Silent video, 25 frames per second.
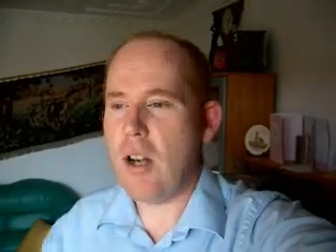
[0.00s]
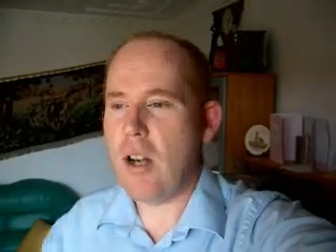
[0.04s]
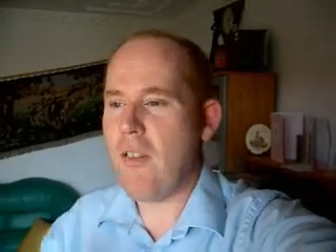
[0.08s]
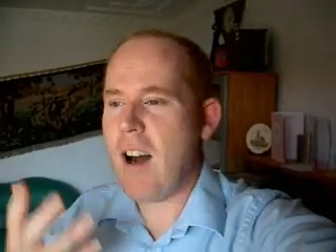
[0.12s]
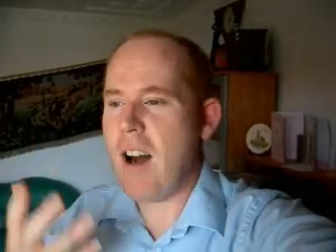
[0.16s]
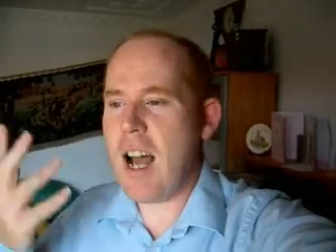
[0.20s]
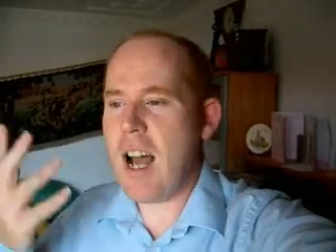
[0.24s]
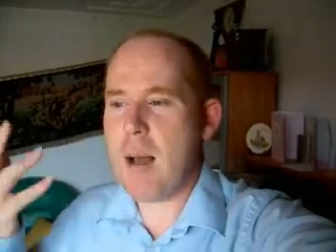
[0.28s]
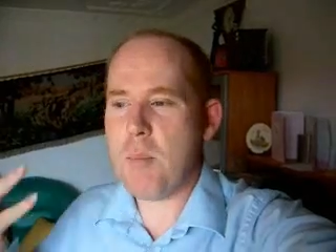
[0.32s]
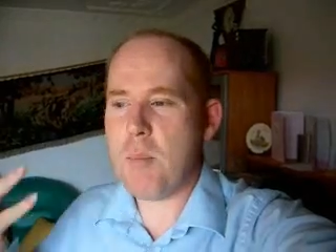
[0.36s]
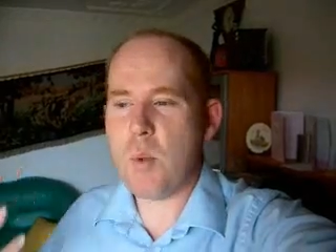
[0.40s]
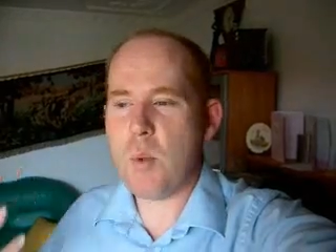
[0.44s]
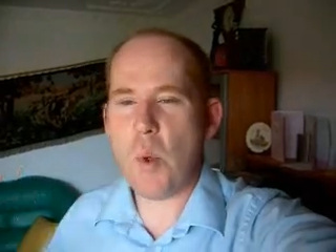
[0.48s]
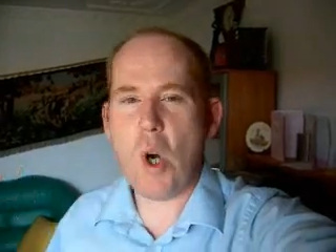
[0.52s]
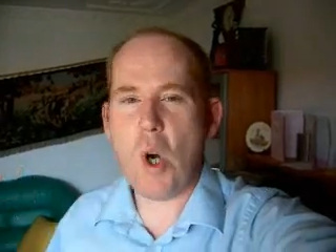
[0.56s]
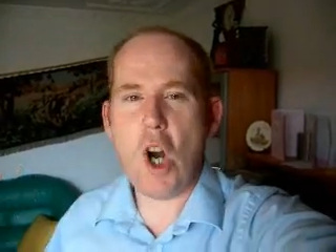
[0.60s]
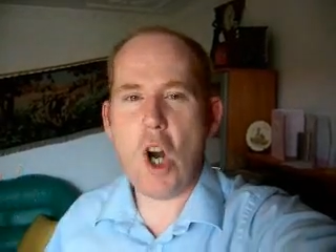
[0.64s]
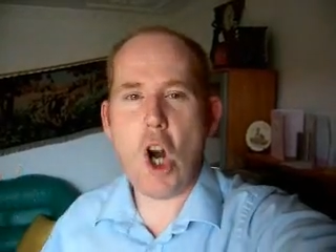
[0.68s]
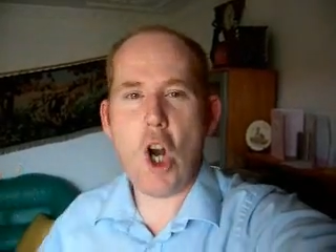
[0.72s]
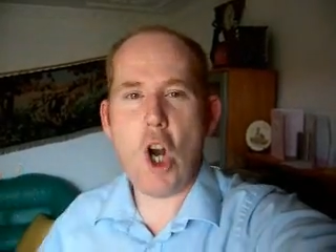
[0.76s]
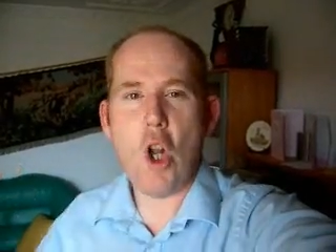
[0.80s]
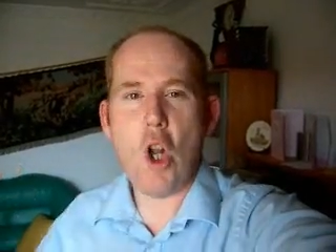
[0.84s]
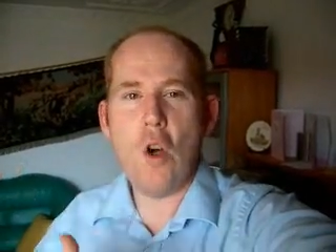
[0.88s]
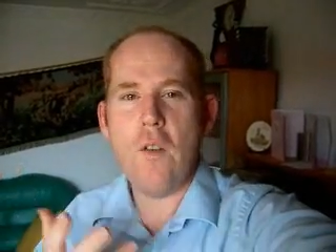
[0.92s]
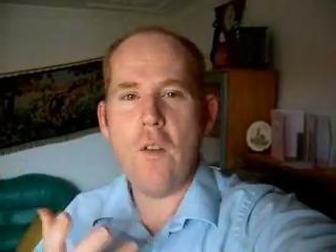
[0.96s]
Her arms were
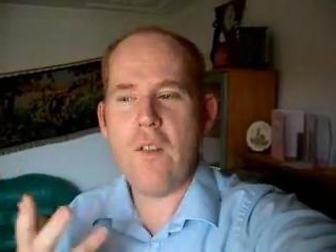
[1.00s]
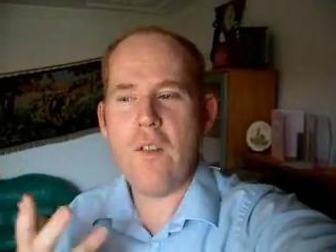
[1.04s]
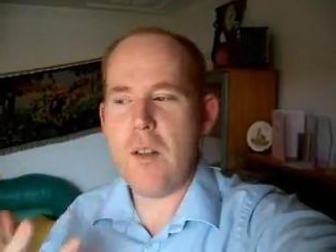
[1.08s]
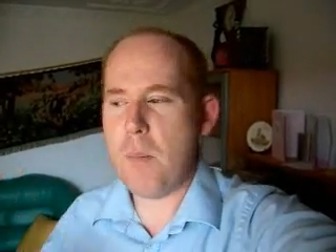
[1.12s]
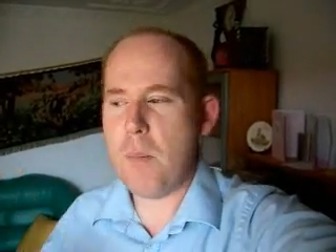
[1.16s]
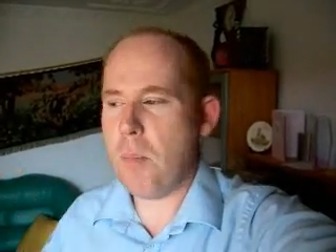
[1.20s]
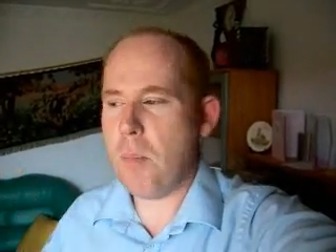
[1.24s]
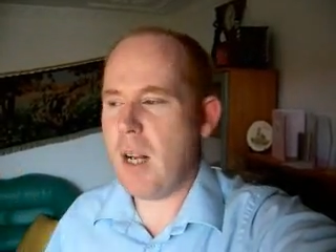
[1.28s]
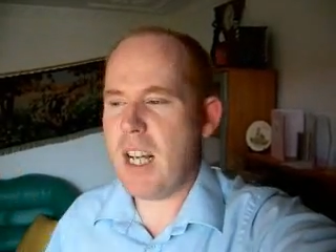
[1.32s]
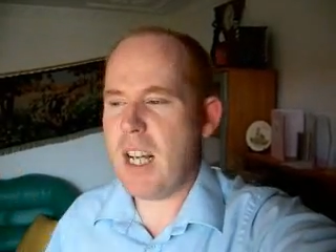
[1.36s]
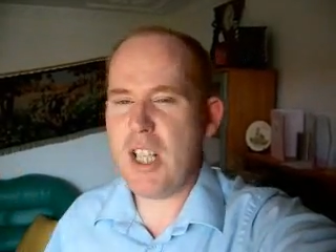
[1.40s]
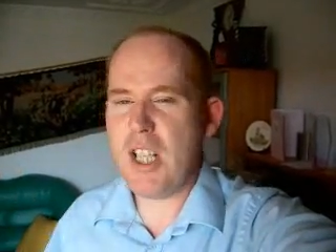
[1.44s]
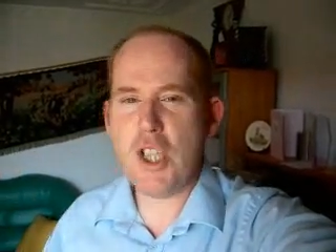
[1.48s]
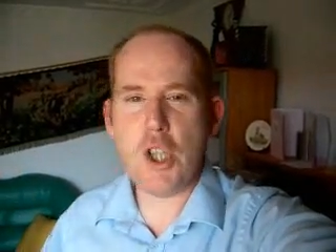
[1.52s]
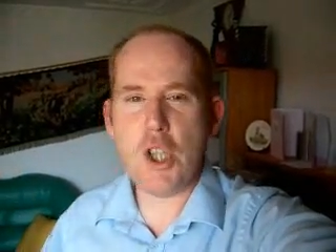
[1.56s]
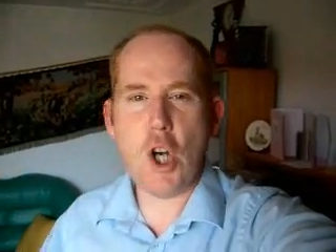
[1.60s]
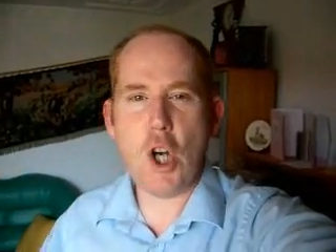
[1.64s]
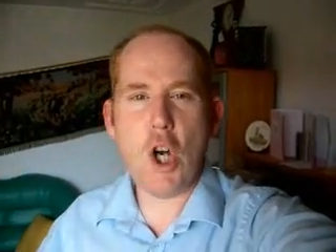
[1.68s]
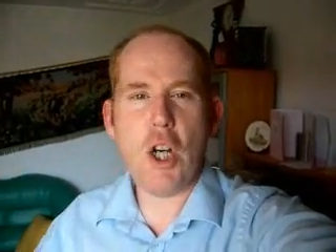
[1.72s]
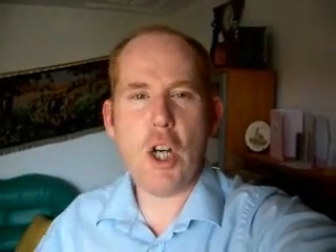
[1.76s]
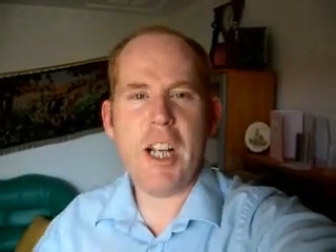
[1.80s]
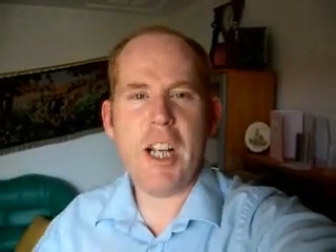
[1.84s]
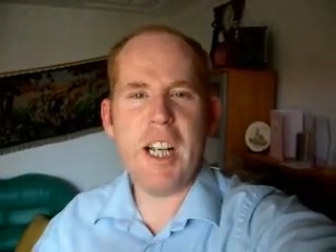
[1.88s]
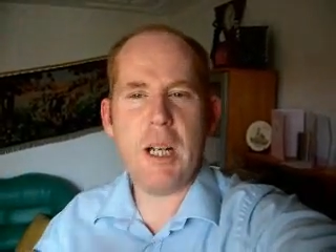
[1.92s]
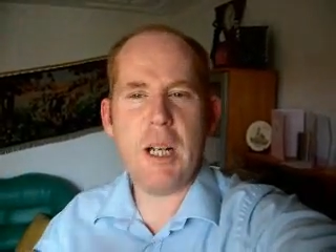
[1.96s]
all over the place,
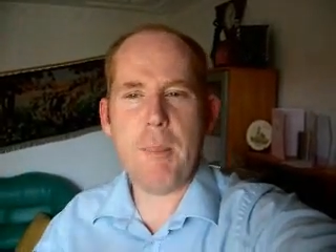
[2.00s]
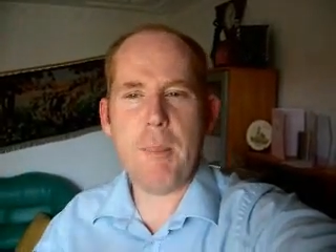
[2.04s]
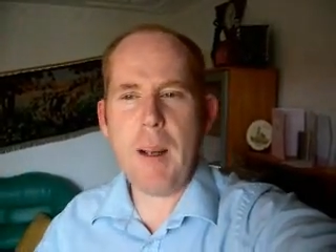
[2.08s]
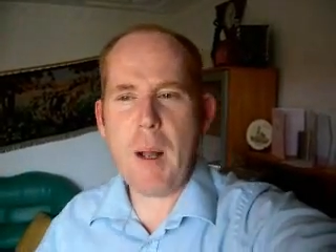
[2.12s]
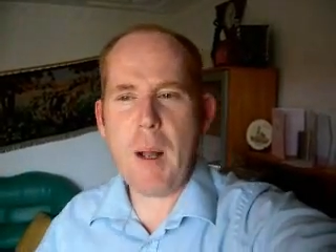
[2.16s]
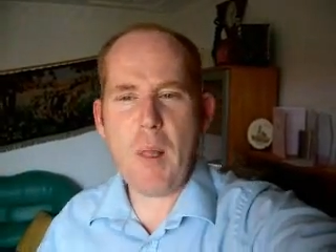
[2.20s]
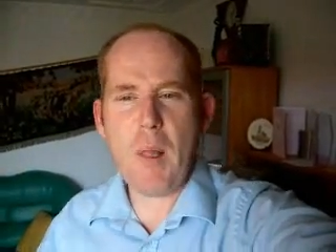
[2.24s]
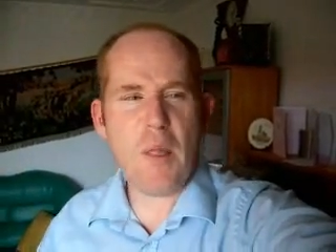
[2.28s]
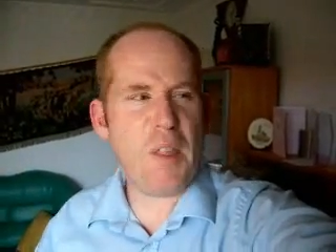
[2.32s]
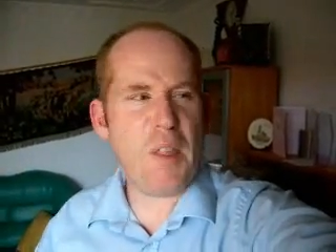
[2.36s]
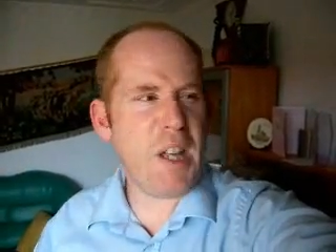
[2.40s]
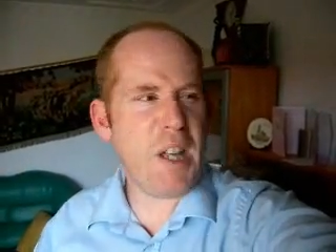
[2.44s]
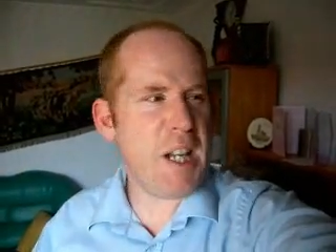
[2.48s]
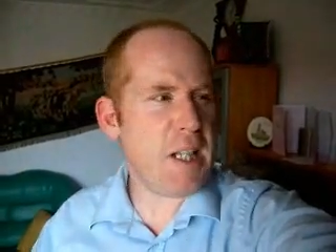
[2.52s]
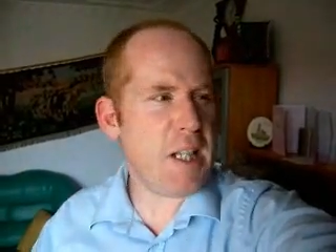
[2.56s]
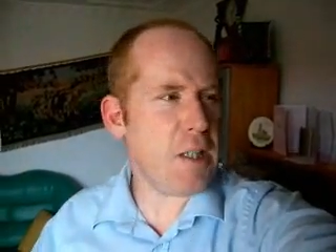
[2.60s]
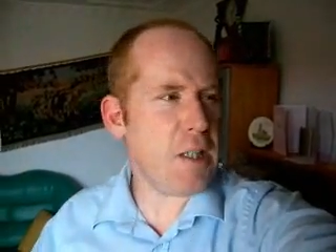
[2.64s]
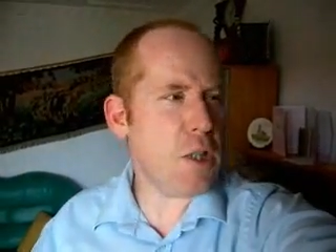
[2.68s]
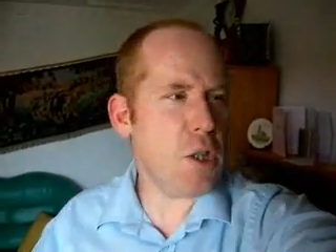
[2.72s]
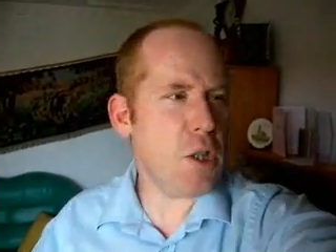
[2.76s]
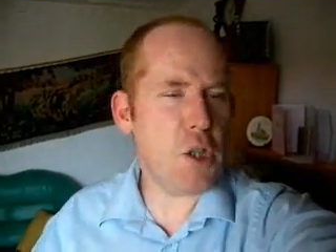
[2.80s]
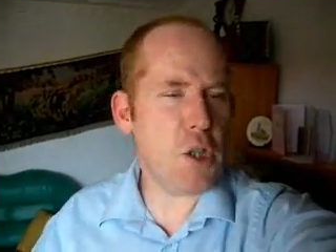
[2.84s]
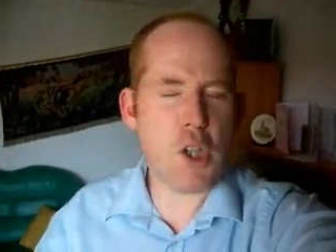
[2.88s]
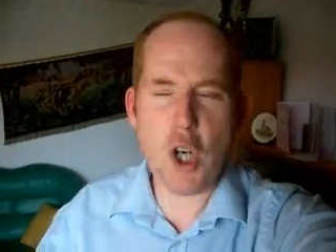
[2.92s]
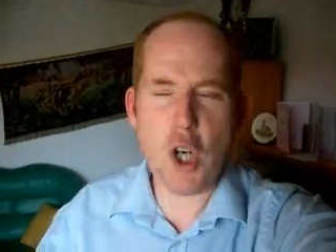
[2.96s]
talking about this
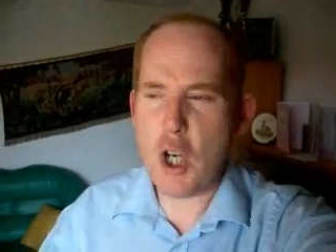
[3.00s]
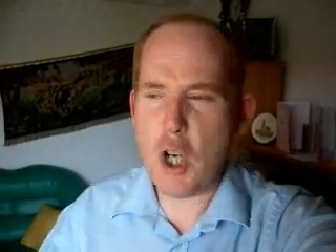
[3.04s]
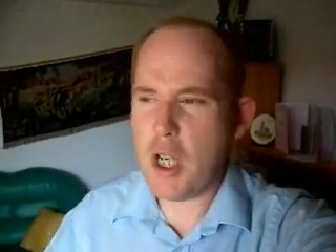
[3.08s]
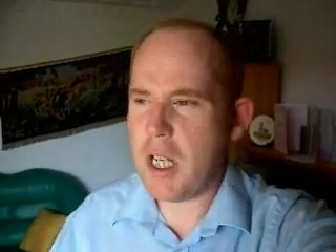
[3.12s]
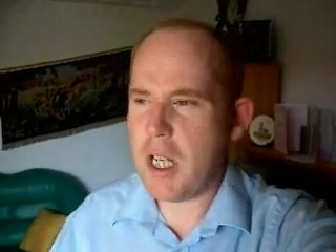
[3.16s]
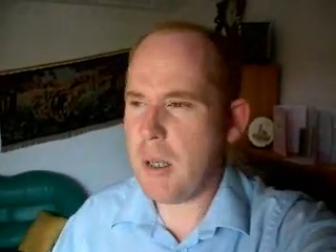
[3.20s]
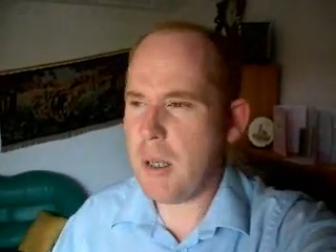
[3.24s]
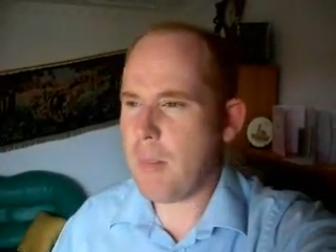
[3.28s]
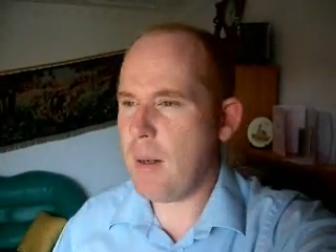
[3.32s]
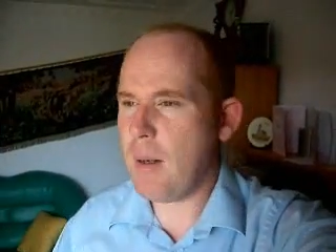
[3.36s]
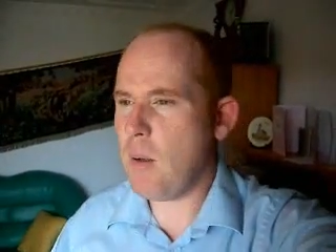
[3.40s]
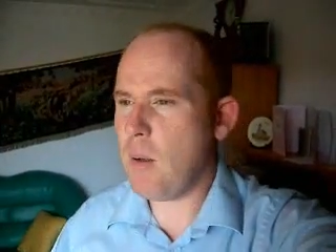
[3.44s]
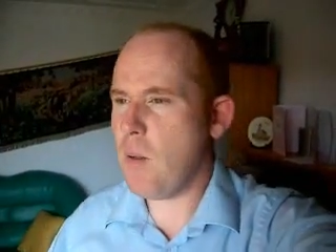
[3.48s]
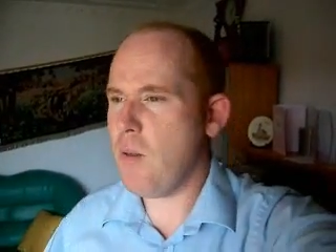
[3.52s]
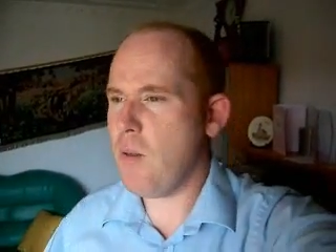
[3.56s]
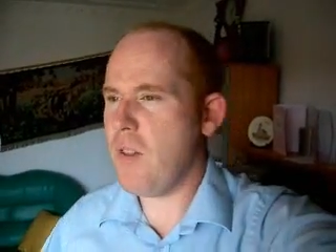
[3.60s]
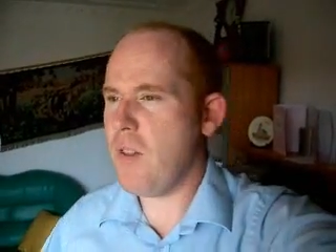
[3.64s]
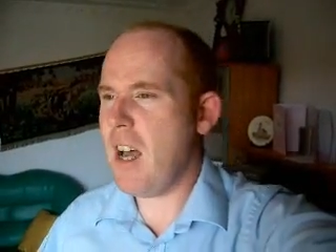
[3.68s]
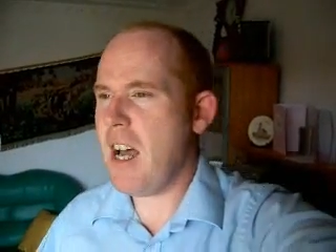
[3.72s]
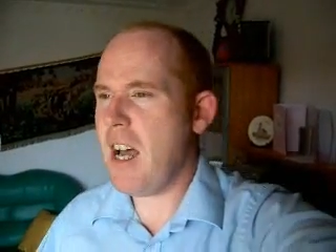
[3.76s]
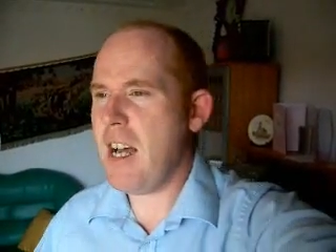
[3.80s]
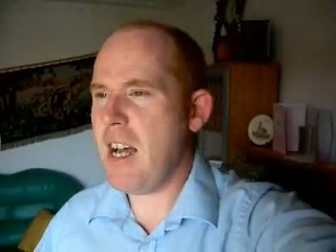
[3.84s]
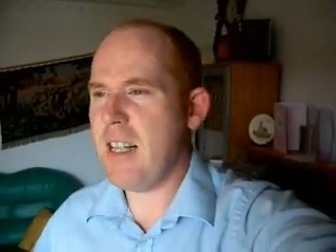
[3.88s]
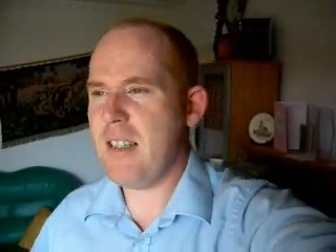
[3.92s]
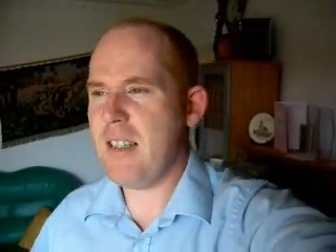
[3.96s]
and talking about
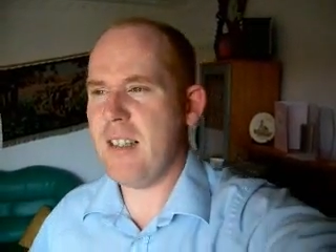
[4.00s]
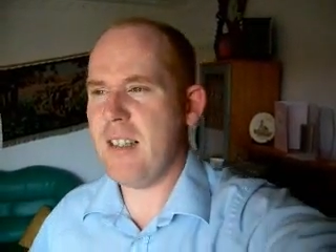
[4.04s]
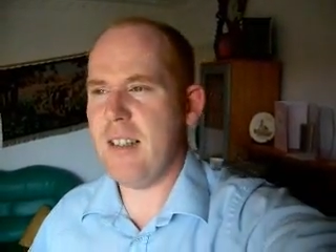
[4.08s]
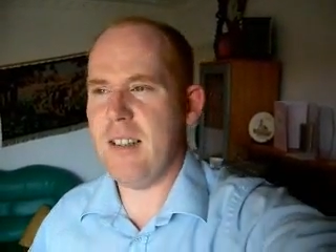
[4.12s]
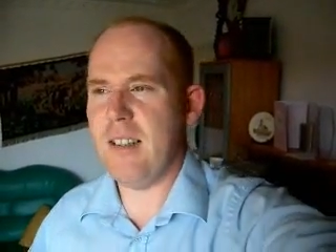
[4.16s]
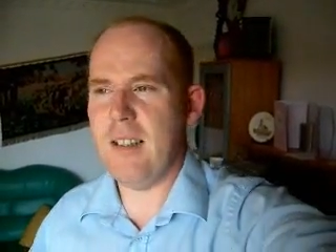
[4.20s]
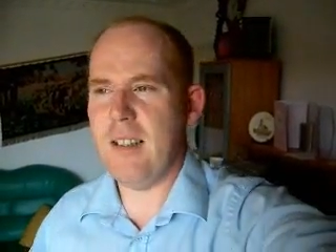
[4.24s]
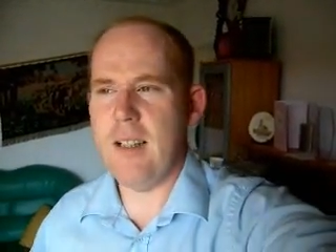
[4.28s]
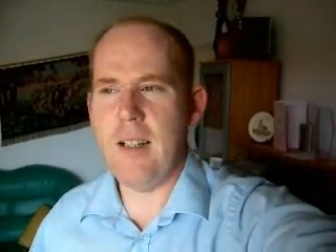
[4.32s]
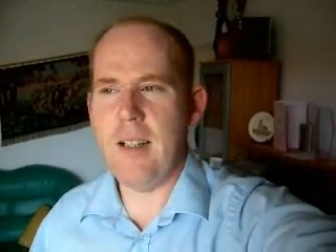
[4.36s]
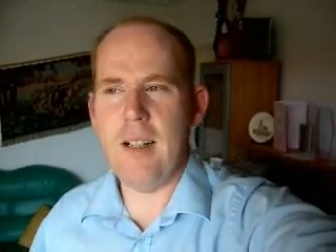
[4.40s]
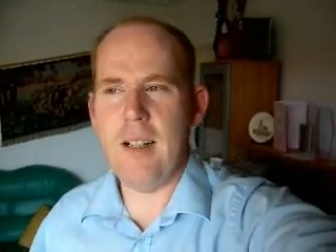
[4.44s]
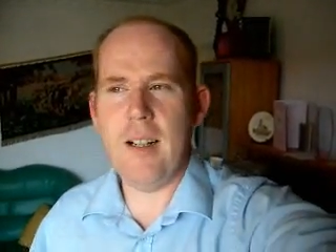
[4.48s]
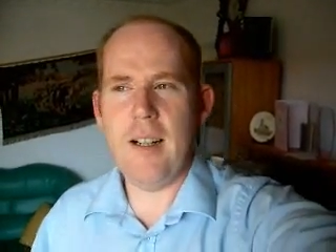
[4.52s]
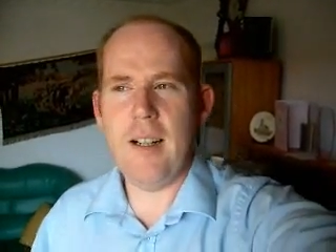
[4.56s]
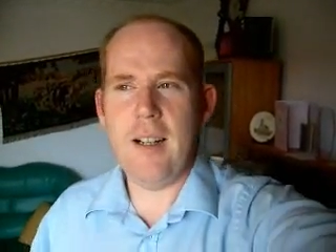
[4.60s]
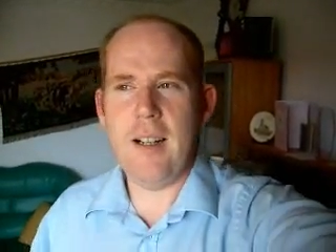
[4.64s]
that, and